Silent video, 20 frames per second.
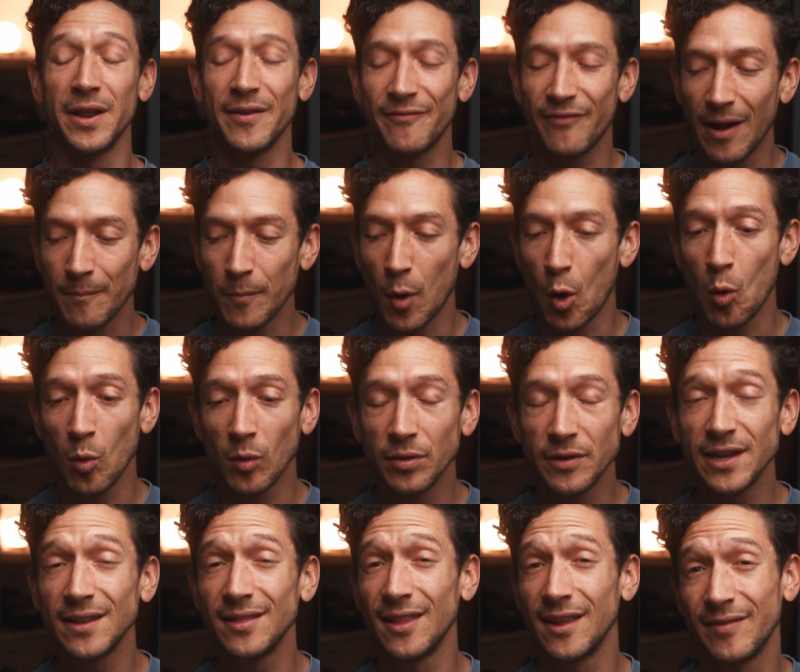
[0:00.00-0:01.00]
if I'm
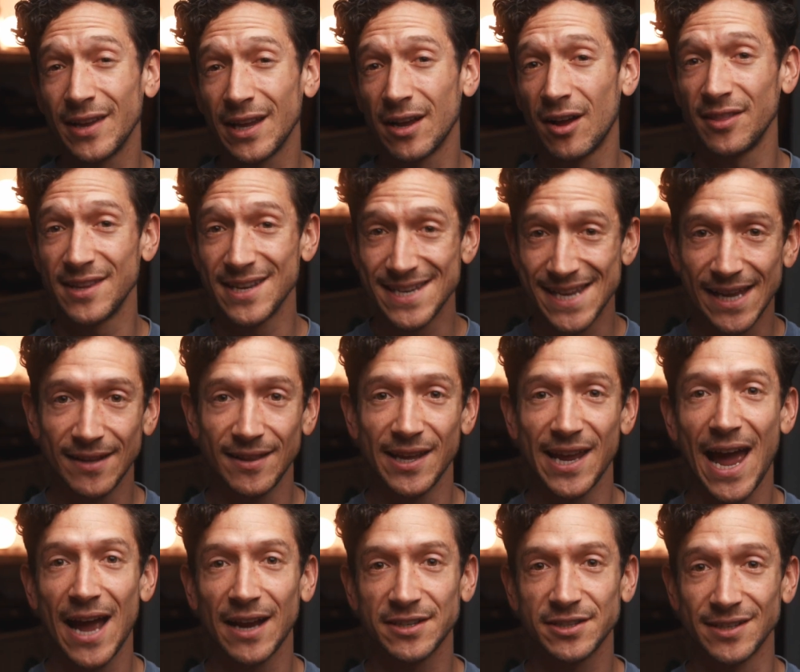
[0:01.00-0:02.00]
only living on the
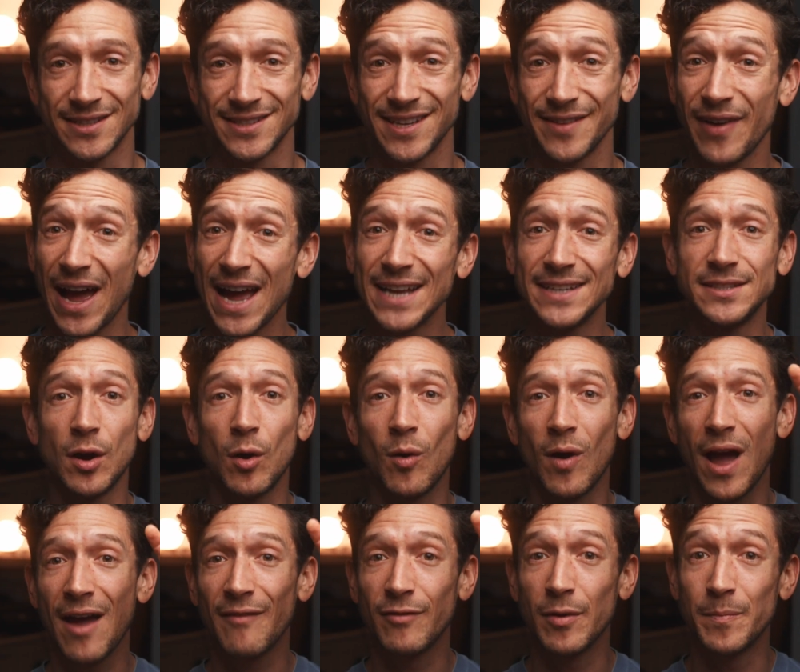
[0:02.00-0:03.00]
daily actions, if I
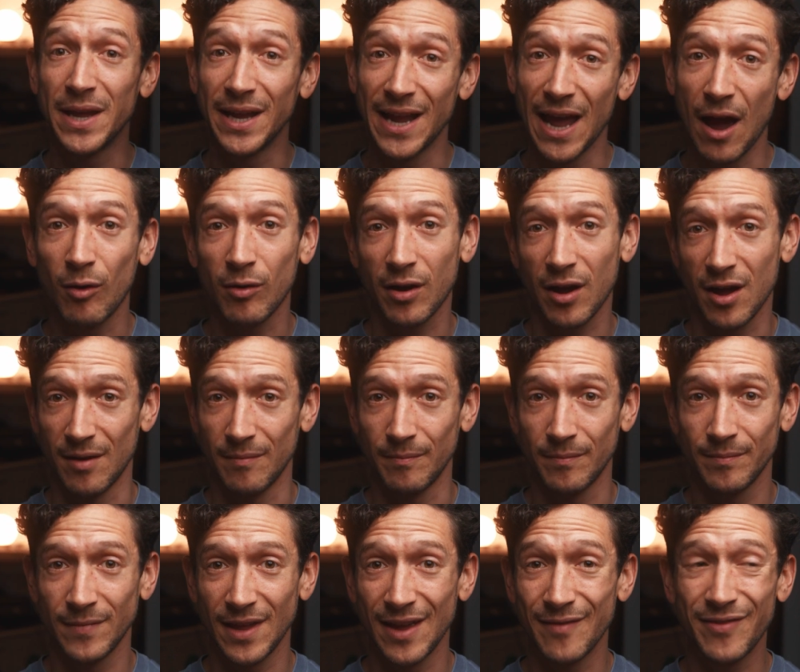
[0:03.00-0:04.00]
don't have a big
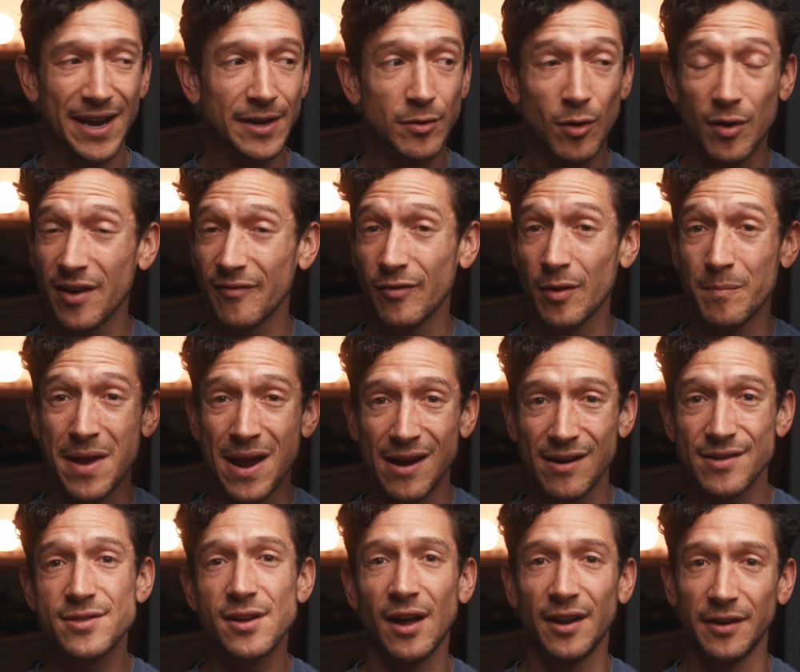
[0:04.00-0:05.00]
outcome, if I don't have a
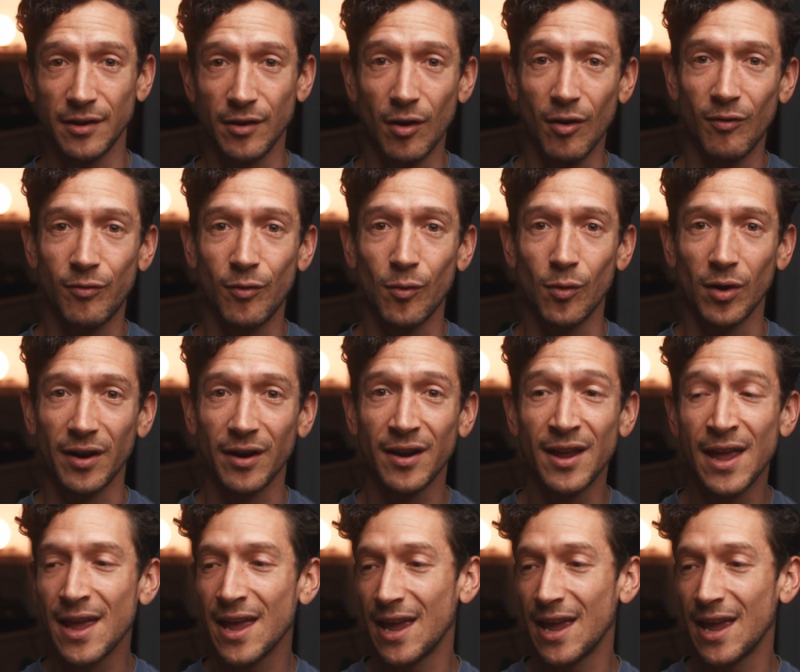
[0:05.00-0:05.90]
marathon to go for,